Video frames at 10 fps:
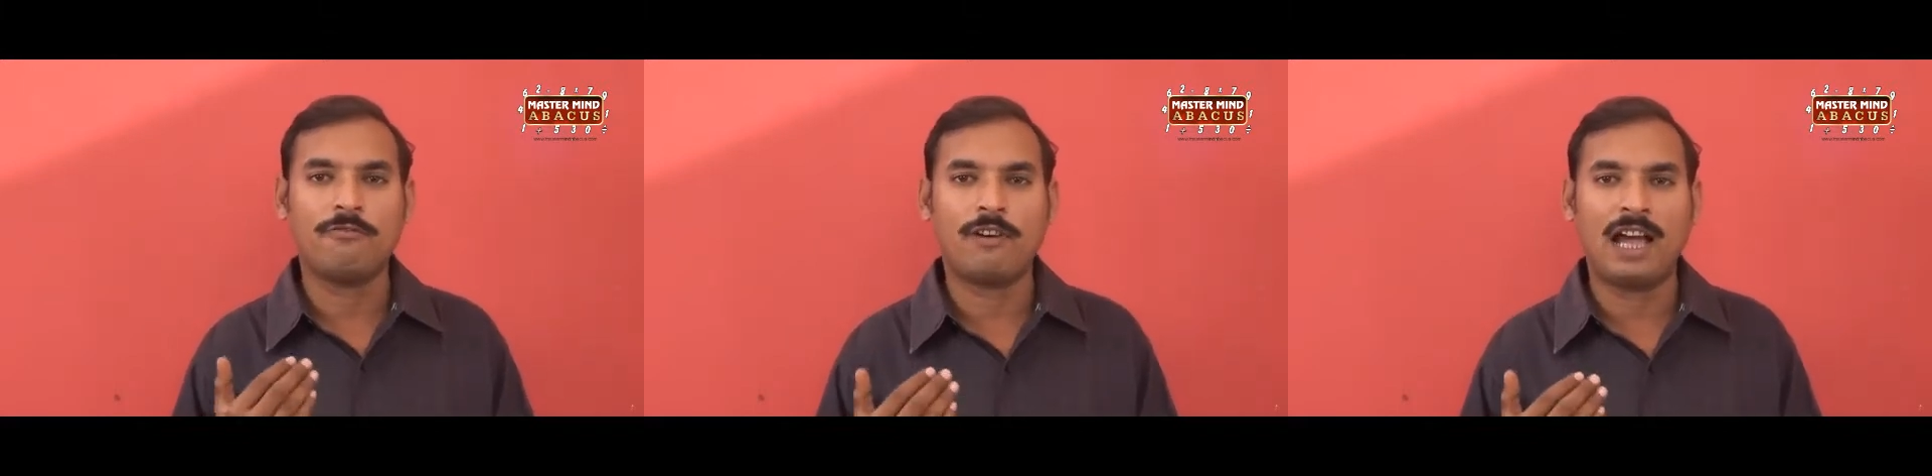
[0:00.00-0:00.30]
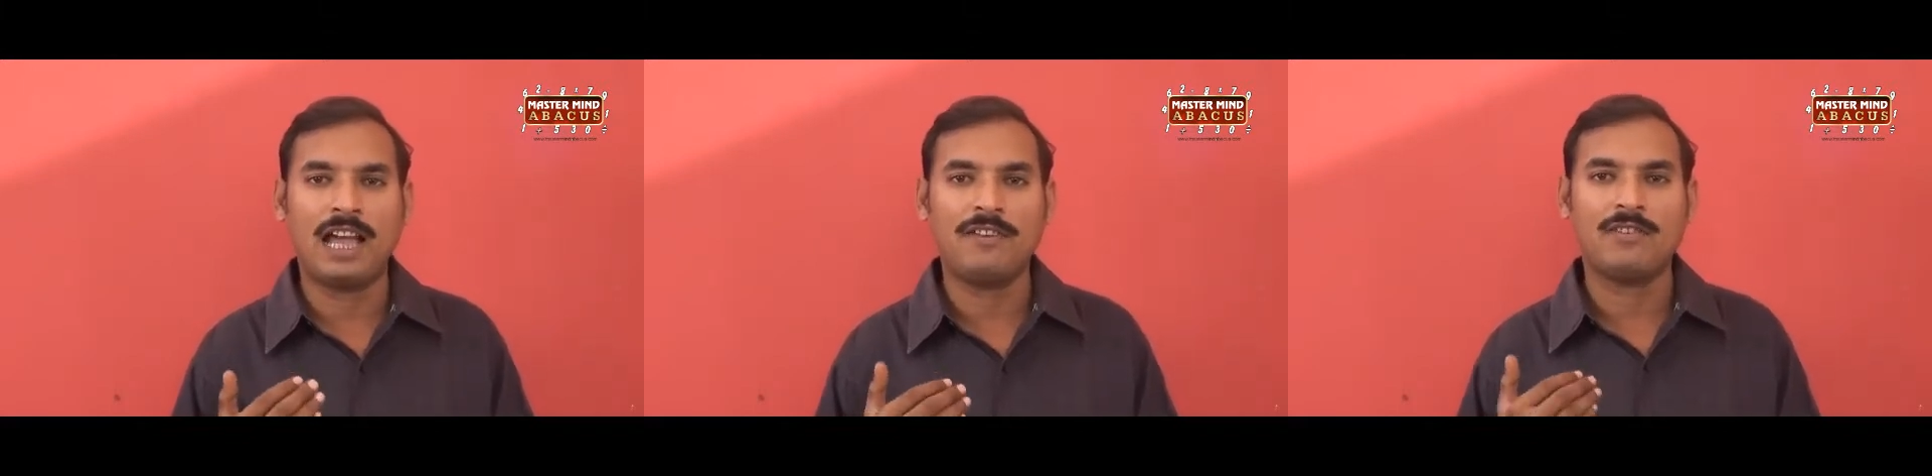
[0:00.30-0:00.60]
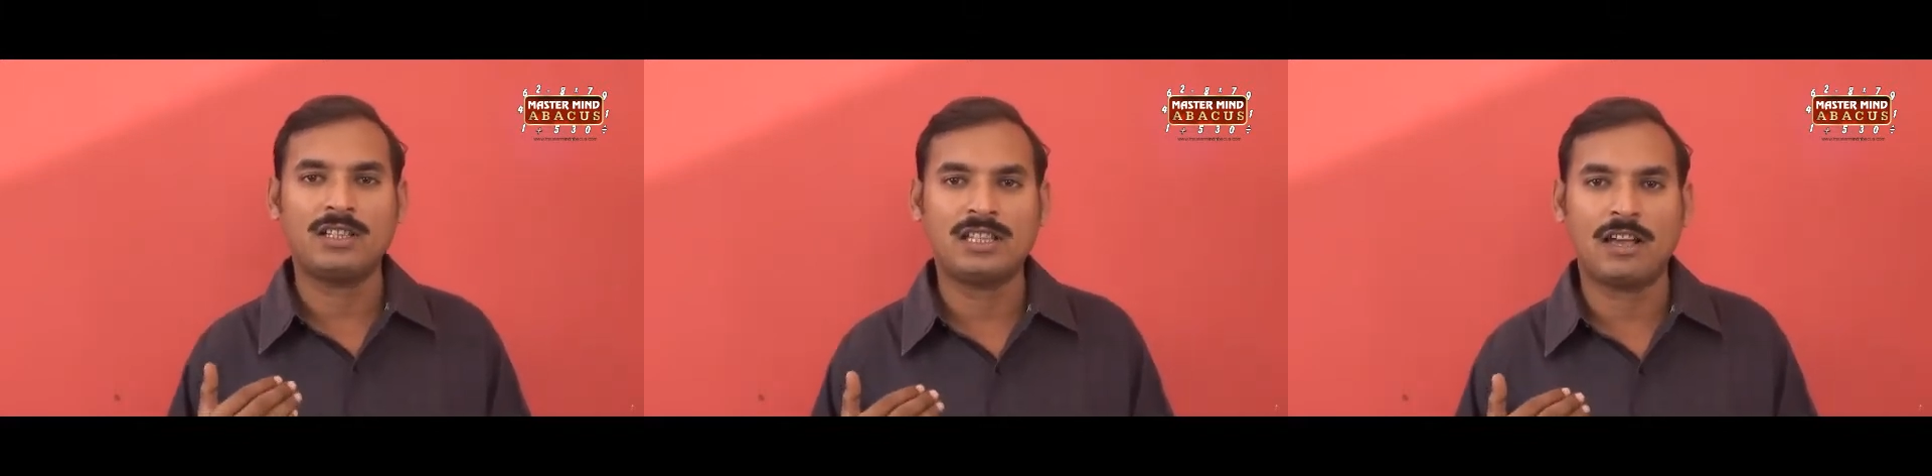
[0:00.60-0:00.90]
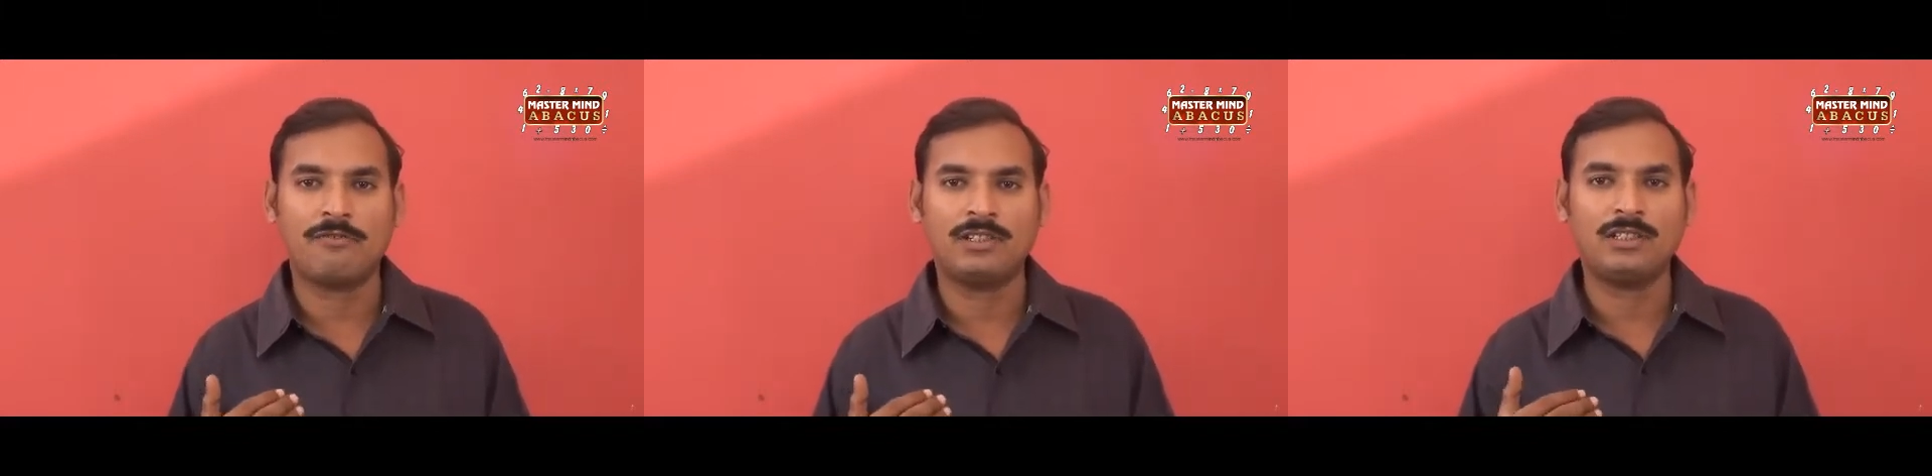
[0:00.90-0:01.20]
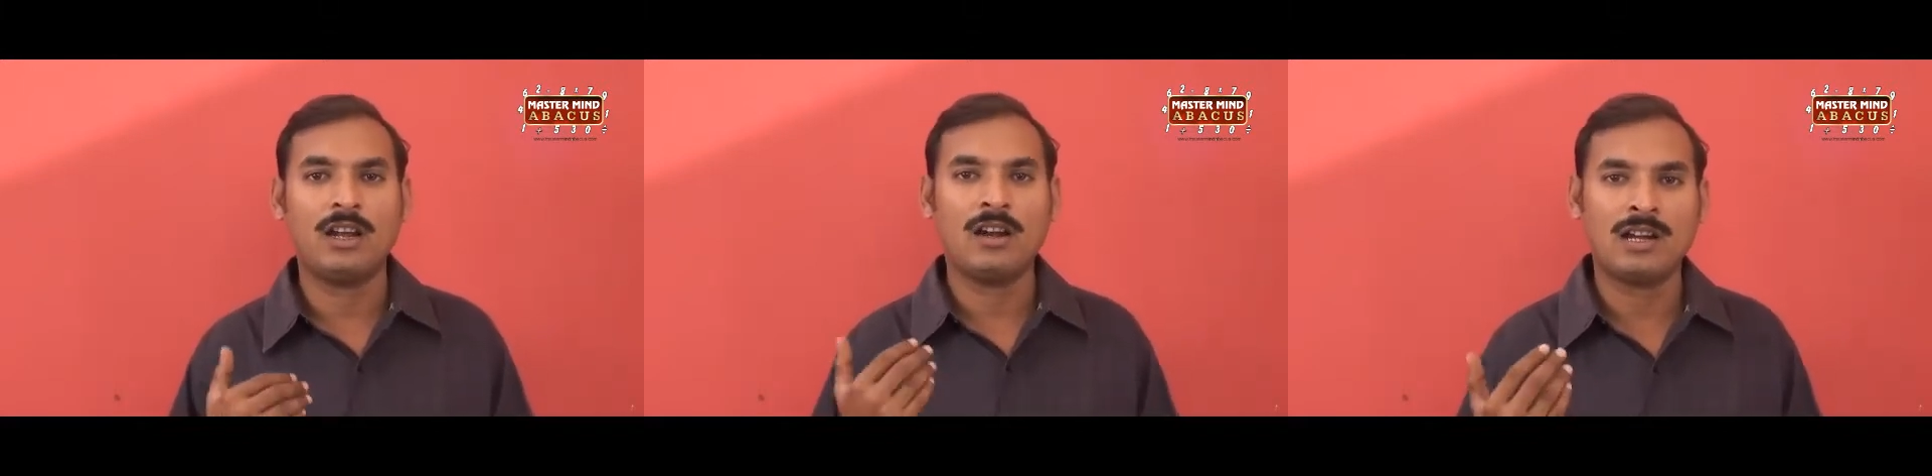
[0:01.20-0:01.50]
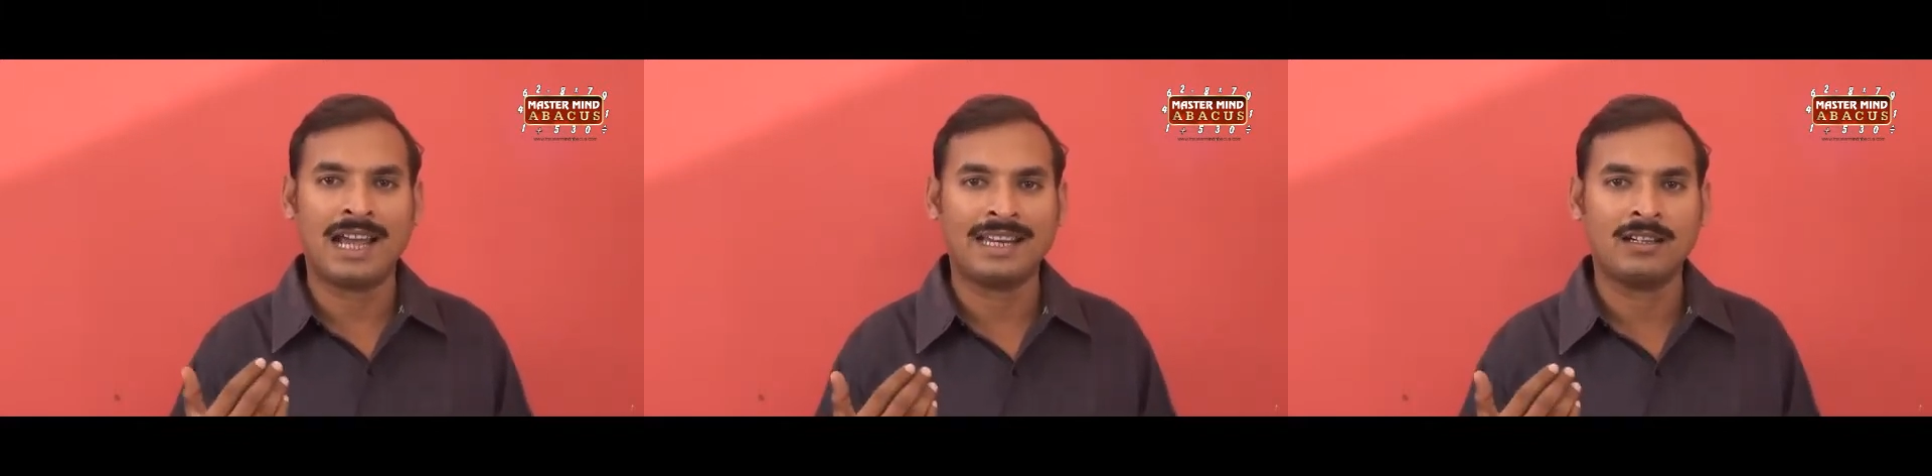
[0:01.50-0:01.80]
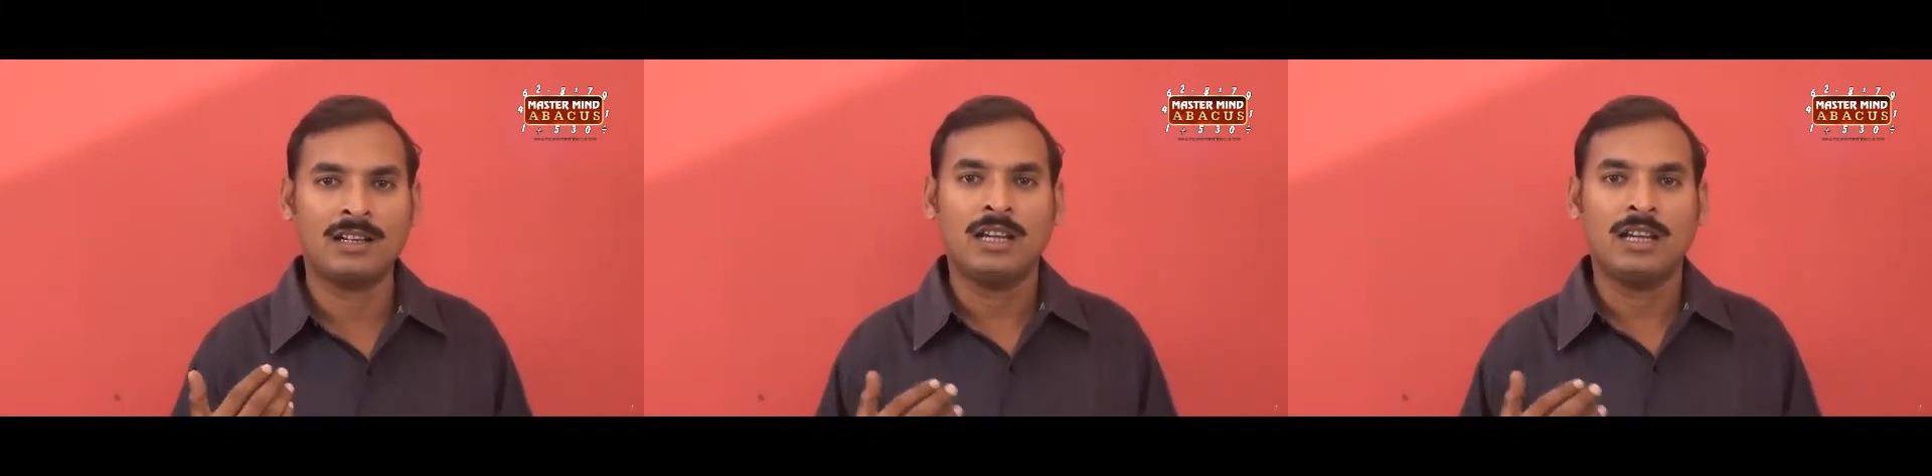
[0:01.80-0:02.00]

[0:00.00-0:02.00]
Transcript: 5, 7, 9.